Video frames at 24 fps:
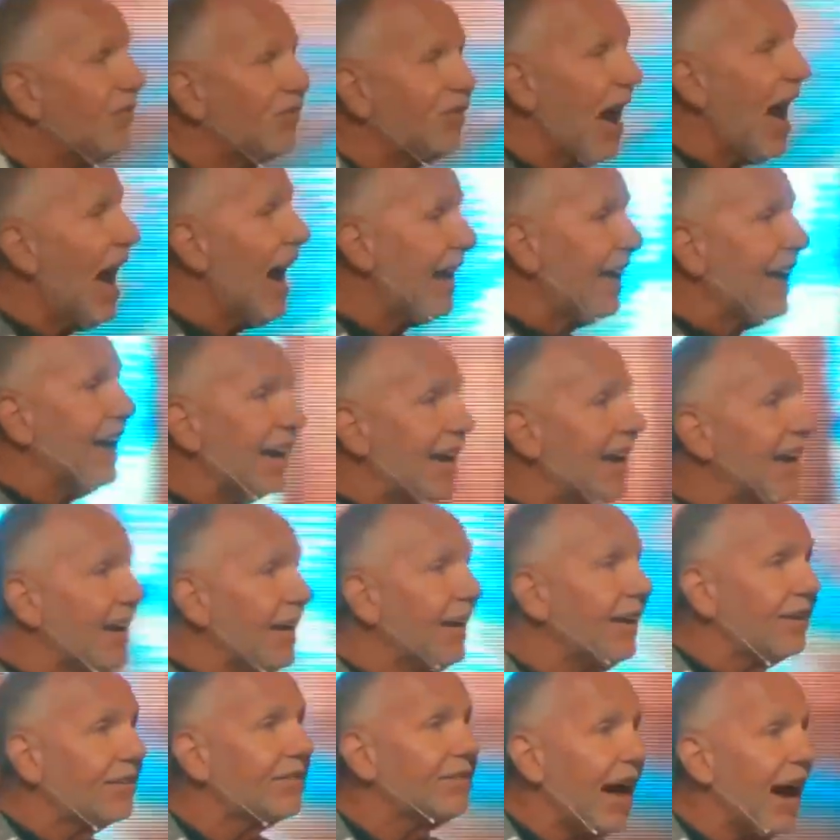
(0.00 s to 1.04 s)
I can get
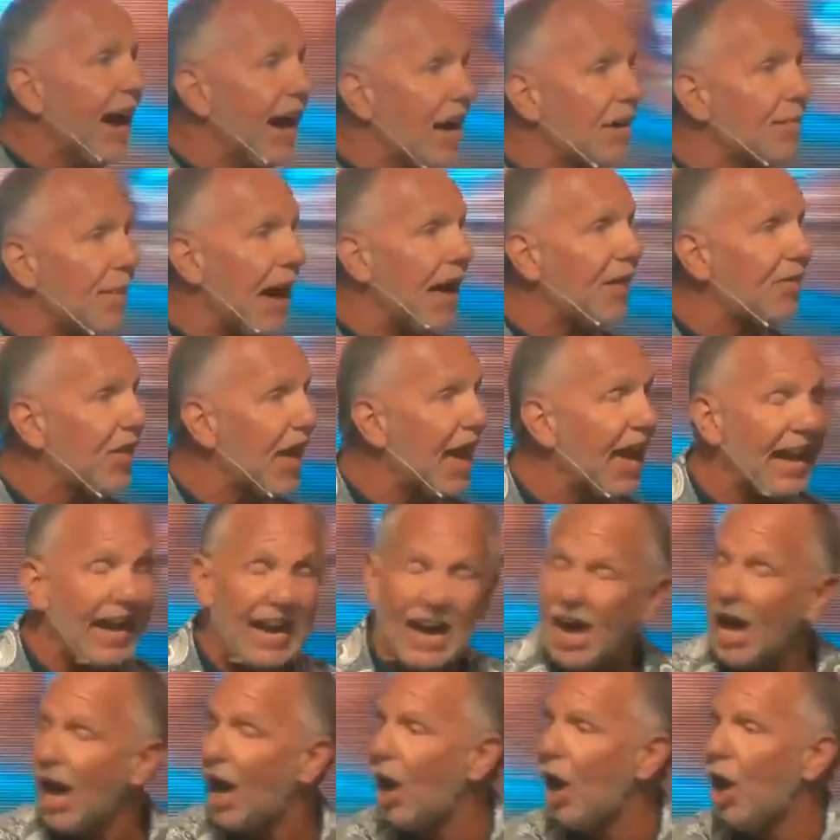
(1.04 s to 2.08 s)
excited about that,
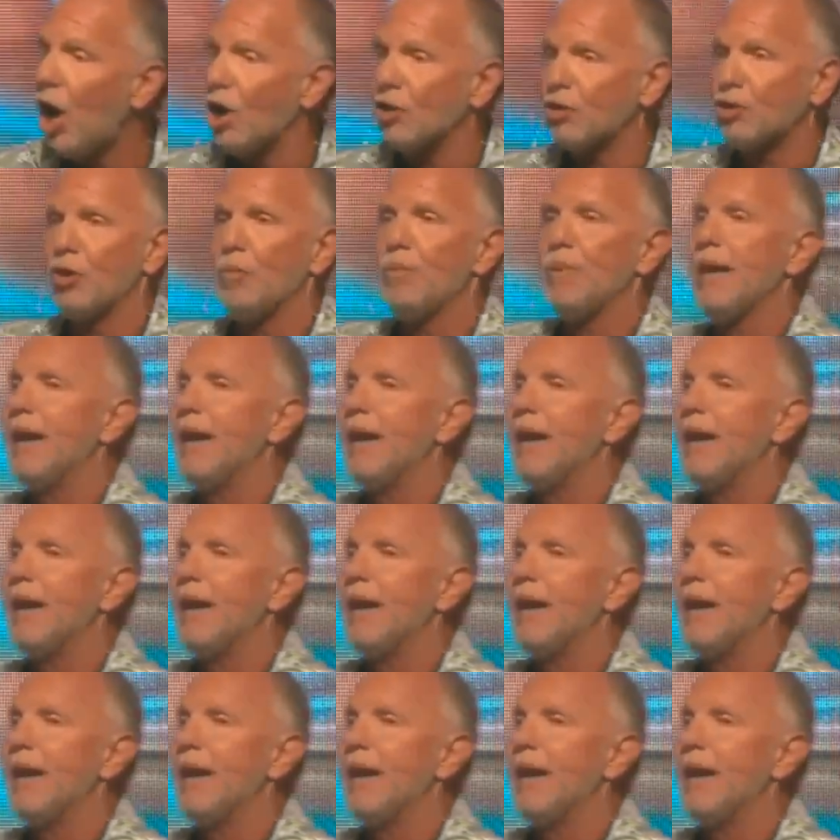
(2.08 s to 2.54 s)
I ought to be